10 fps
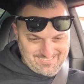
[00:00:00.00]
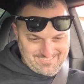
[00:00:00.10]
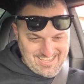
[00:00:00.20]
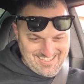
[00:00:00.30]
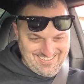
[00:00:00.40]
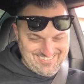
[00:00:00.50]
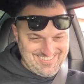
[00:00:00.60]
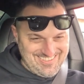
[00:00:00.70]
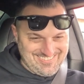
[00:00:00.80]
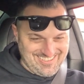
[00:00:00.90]

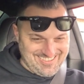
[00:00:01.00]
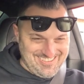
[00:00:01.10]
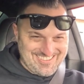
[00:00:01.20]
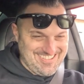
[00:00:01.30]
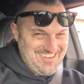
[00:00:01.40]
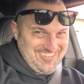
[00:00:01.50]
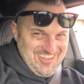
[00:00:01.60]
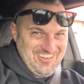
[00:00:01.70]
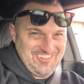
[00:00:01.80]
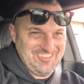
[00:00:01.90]
like you just never
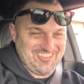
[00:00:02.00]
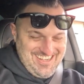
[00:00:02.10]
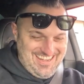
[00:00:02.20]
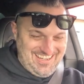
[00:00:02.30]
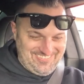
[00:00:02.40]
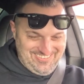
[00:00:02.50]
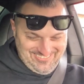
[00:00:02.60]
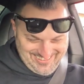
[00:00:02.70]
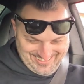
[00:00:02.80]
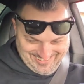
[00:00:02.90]
know what's gonna happen
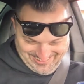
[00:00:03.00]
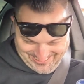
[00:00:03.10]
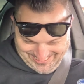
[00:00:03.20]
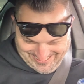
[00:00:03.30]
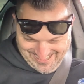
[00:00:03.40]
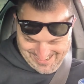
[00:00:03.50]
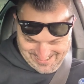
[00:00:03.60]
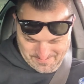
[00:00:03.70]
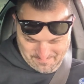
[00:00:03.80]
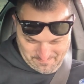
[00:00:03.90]
with the car.
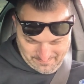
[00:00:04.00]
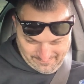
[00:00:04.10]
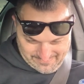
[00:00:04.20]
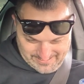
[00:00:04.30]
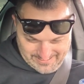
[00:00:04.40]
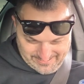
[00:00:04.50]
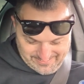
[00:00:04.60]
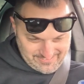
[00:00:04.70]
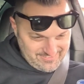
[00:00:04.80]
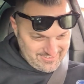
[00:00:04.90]
Like,
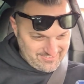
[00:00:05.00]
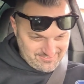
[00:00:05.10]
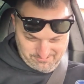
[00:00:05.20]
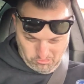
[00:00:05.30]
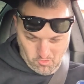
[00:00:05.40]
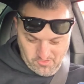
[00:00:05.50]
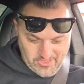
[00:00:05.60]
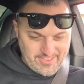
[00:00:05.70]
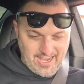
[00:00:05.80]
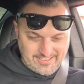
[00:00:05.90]
you're rolling
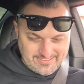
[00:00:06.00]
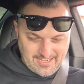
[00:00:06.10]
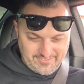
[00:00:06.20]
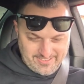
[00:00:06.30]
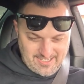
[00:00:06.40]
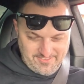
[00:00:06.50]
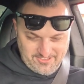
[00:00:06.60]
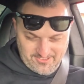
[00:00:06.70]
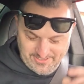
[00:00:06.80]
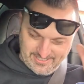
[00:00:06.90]
the dice every time you
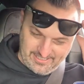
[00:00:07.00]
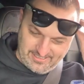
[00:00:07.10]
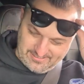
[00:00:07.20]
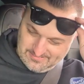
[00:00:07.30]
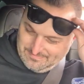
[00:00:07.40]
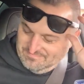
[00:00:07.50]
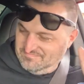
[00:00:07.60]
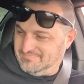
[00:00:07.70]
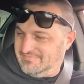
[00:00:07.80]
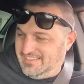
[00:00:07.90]
turn the key,
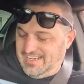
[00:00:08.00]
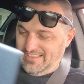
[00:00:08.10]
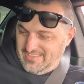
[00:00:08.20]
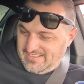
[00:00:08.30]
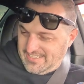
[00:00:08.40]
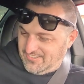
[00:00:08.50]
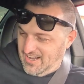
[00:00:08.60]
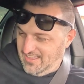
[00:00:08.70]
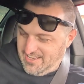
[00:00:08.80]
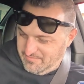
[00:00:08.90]
and I think that's what
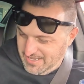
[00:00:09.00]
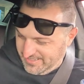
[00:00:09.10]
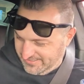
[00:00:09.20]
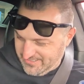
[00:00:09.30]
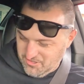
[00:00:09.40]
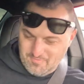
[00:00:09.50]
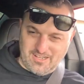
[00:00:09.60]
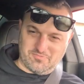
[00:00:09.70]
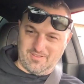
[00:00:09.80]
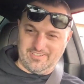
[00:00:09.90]
I like about it. It just
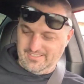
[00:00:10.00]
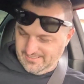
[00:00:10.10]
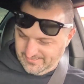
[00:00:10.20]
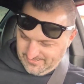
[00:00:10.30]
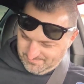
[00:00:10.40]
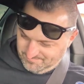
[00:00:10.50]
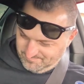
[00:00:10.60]
reminds me of a DSM.